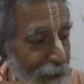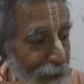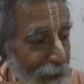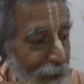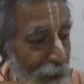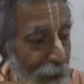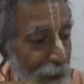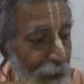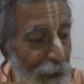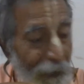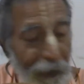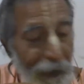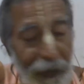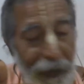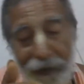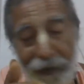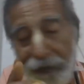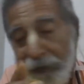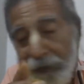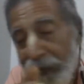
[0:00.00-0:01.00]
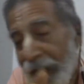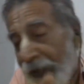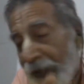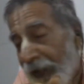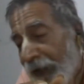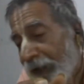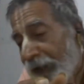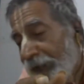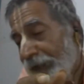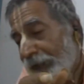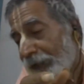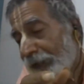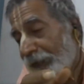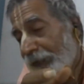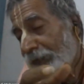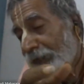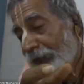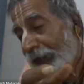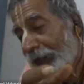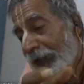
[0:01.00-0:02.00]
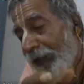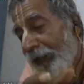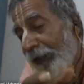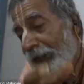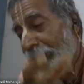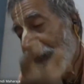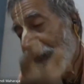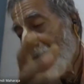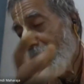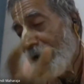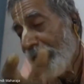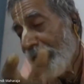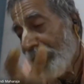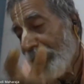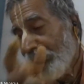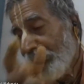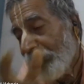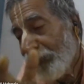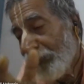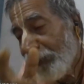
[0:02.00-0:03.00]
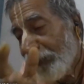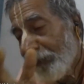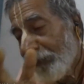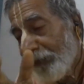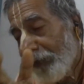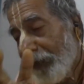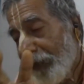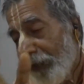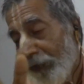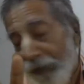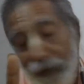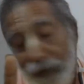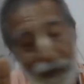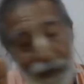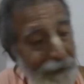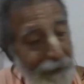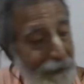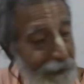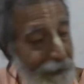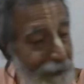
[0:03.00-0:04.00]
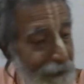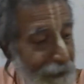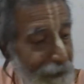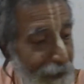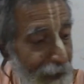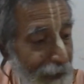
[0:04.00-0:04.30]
So like that, 3 days, 3 nights.